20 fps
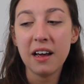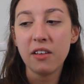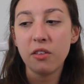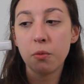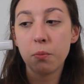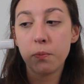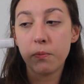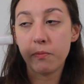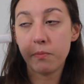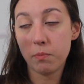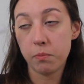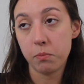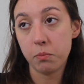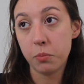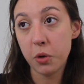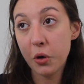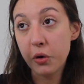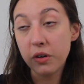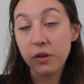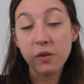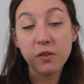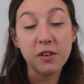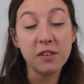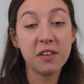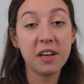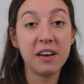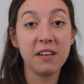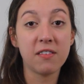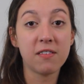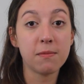The bonus is
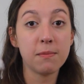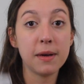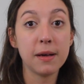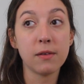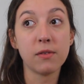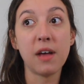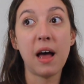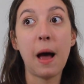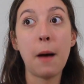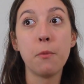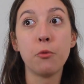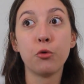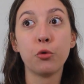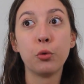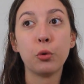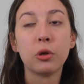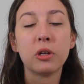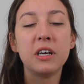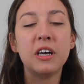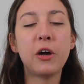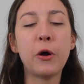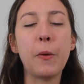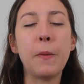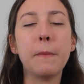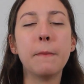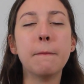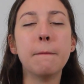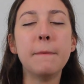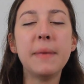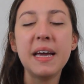that it smells absolutely
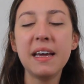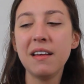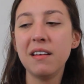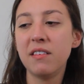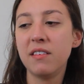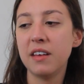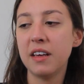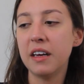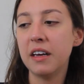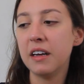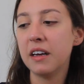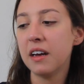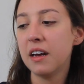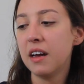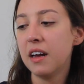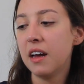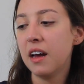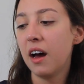amazing,